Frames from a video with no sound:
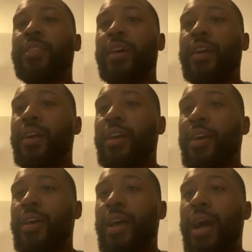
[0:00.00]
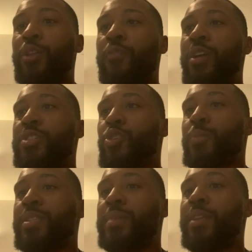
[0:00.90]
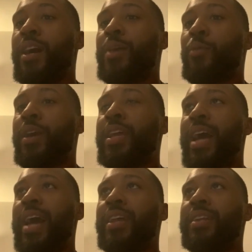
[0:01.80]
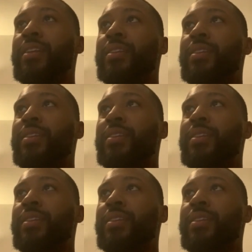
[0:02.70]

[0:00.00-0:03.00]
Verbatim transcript: thing. I don't know if you hear a story about Tim Duncan where he kind of